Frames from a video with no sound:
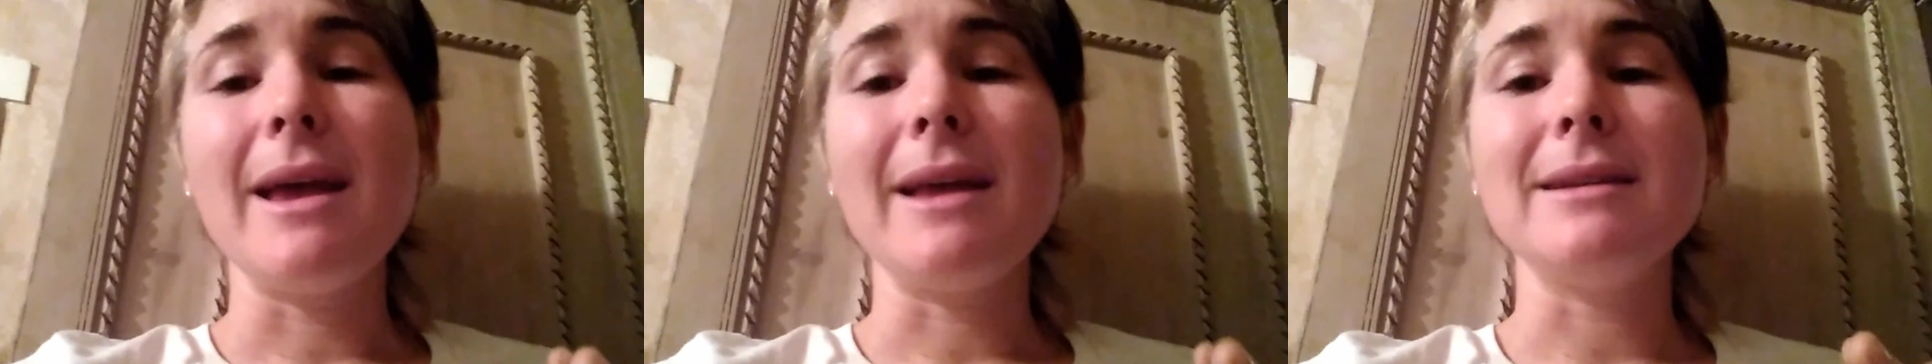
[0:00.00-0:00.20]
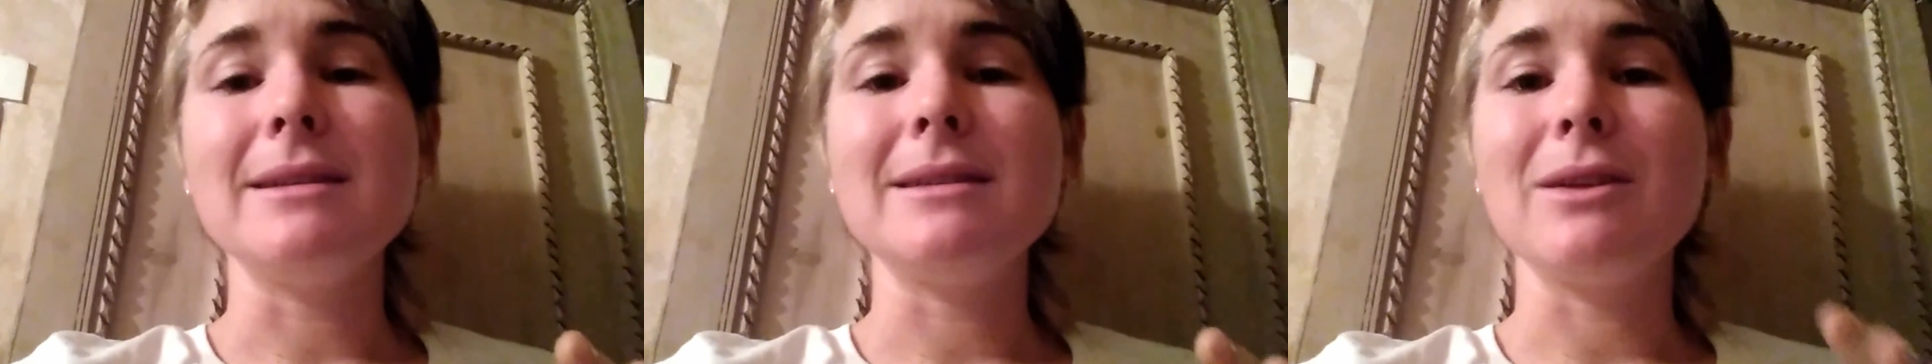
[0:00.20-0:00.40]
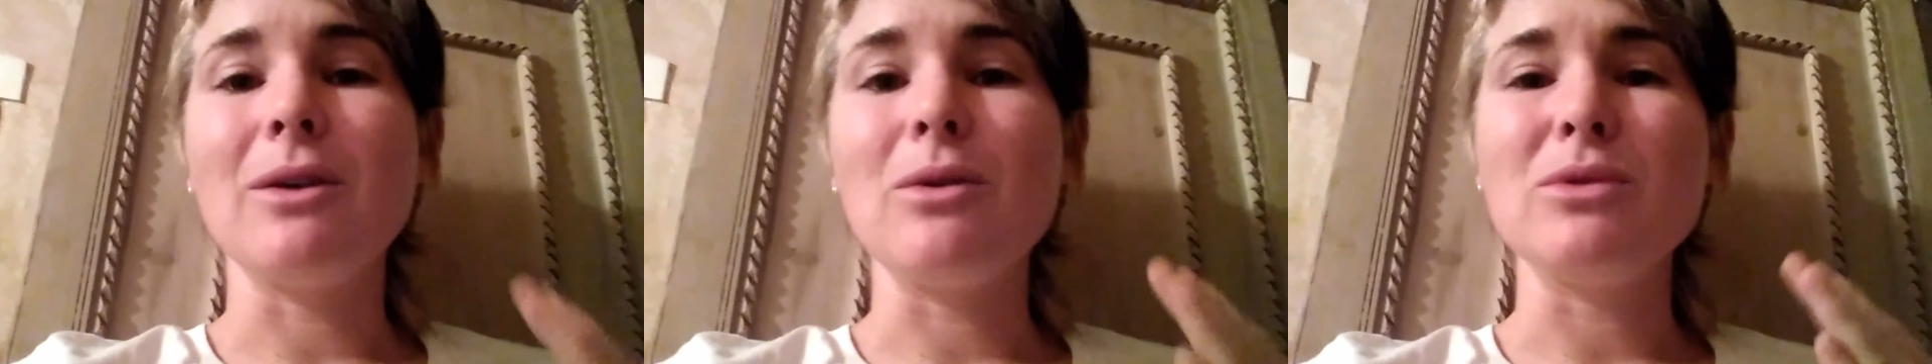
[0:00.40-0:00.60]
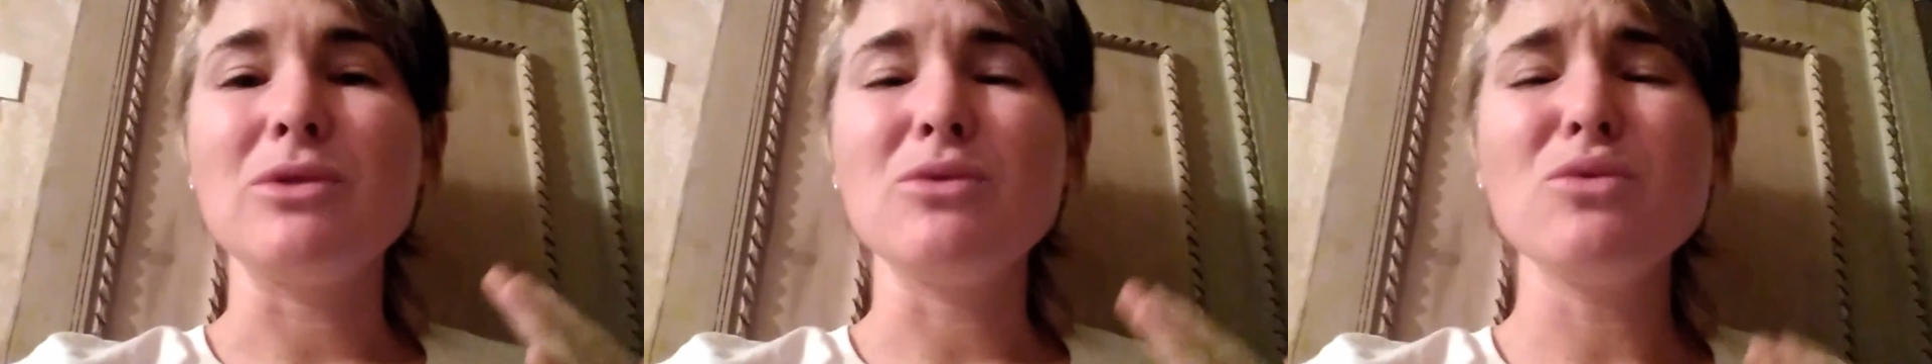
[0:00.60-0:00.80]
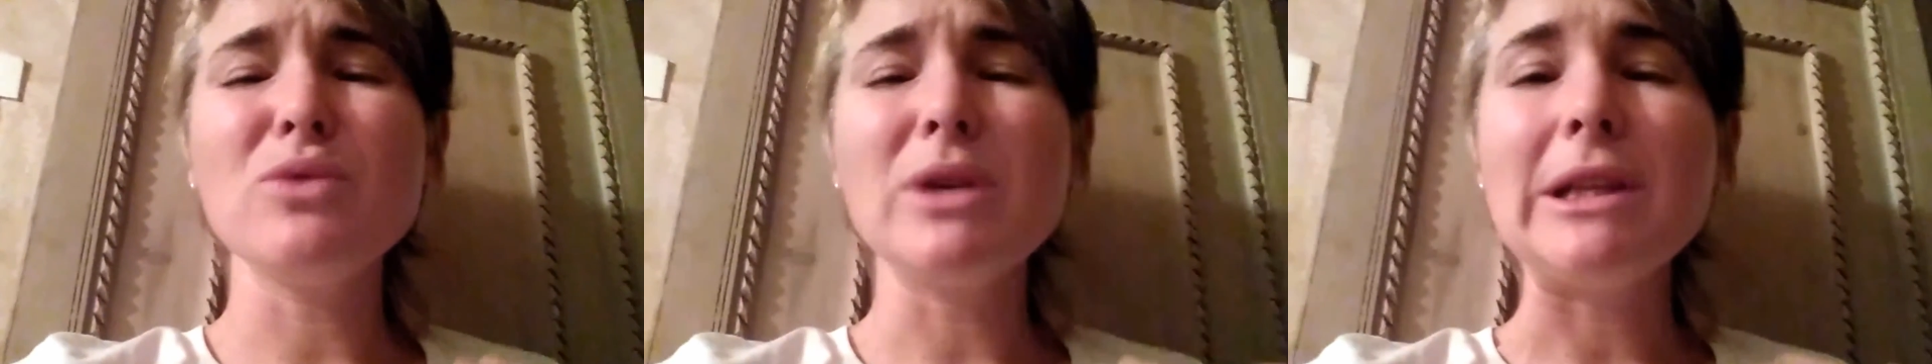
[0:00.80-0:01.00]
And so it
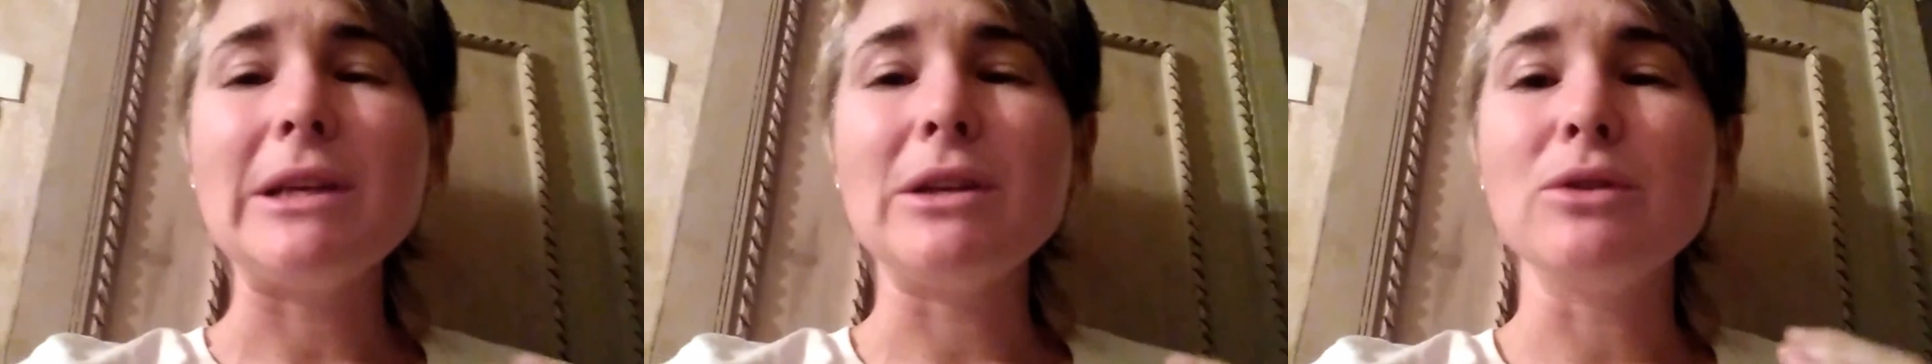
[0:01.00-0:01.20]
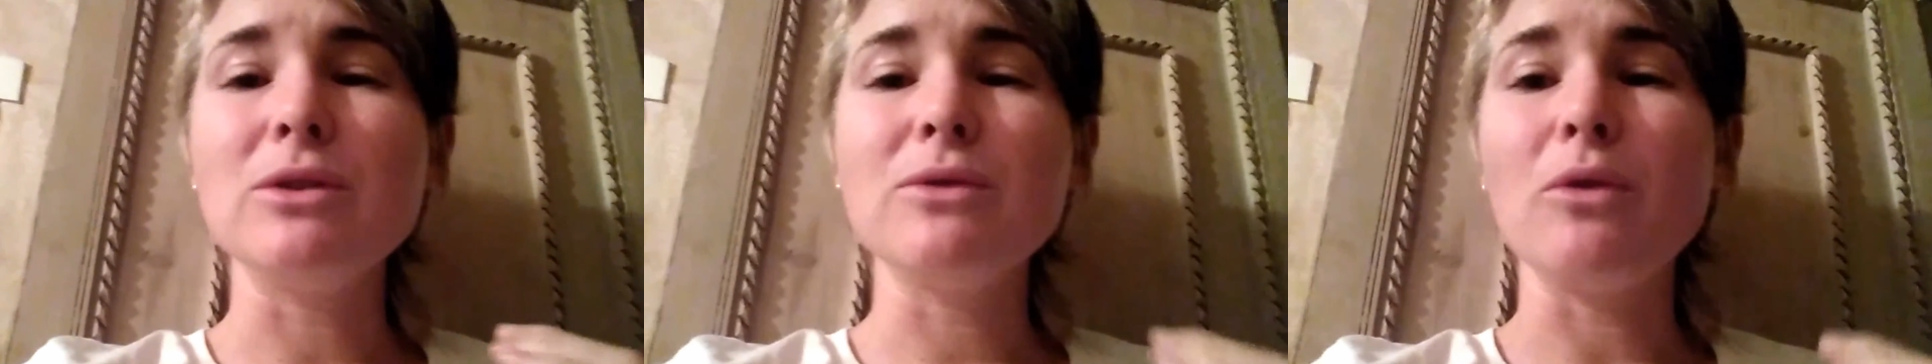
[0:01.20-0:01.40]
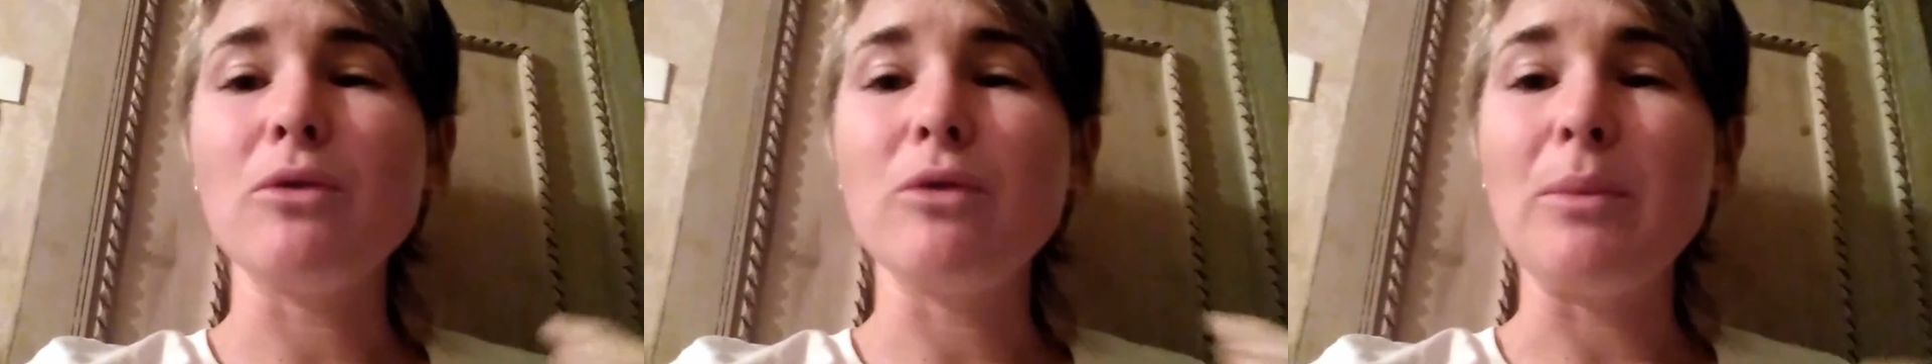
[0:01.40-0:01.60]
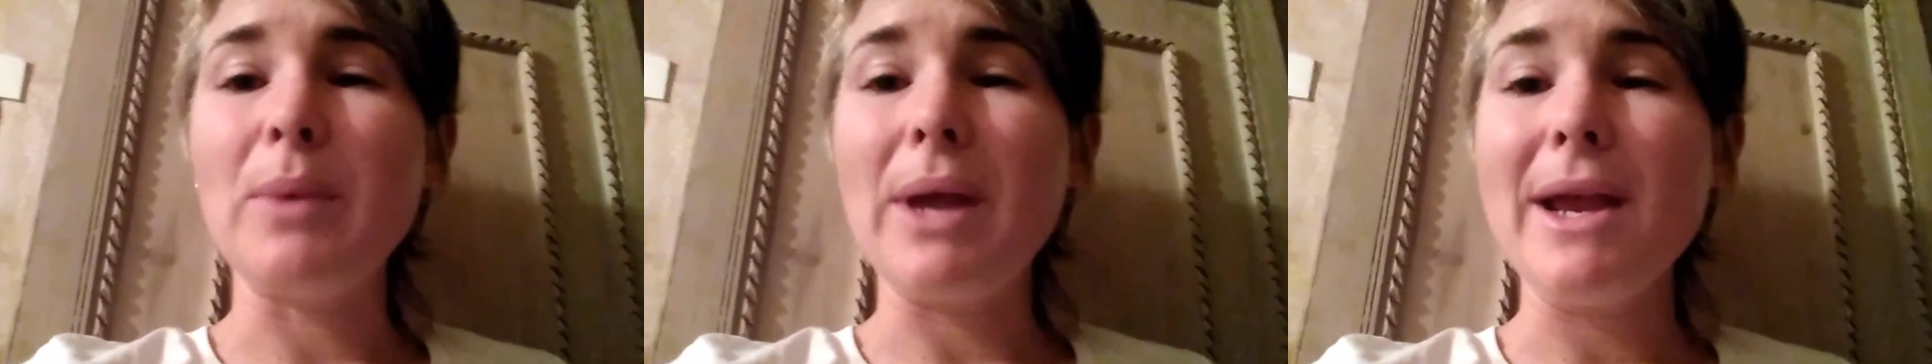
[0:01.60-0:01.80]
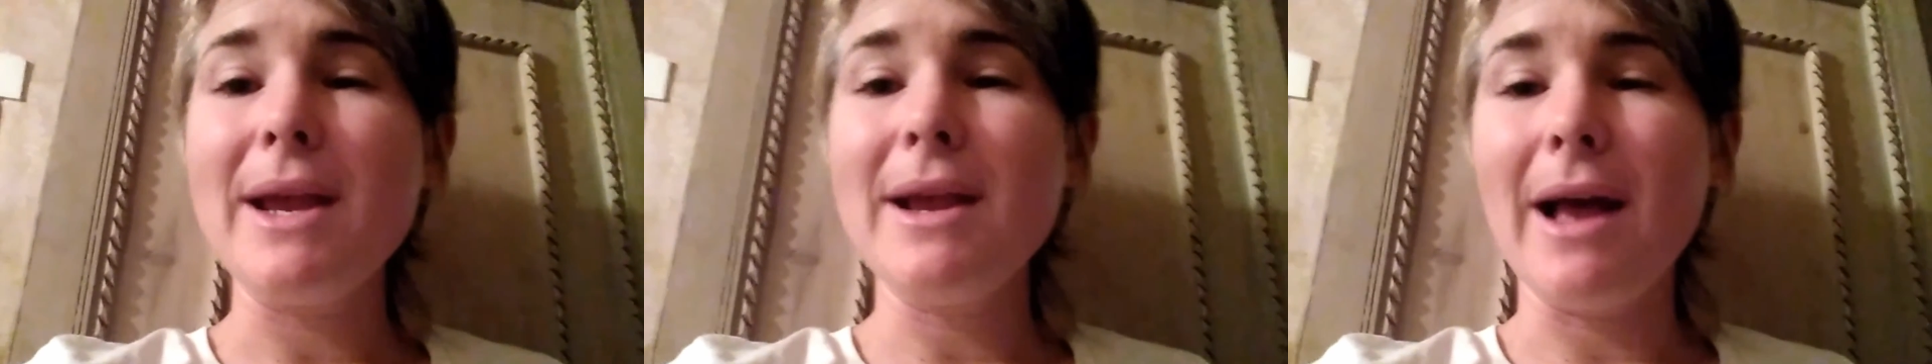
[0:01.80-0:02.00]
was really useful for
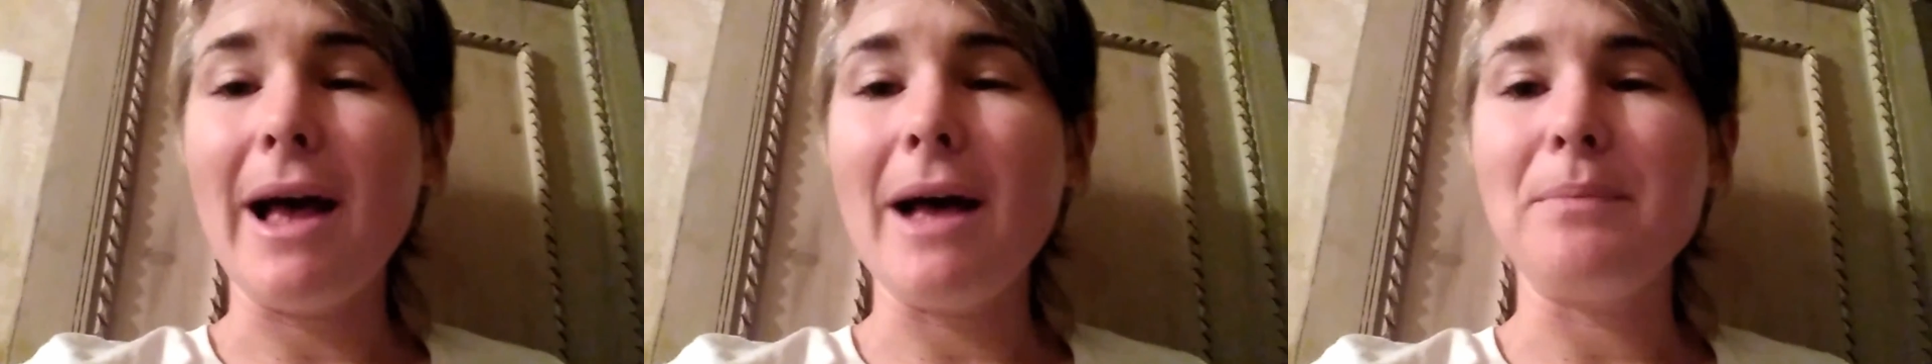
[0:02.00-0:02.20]
me.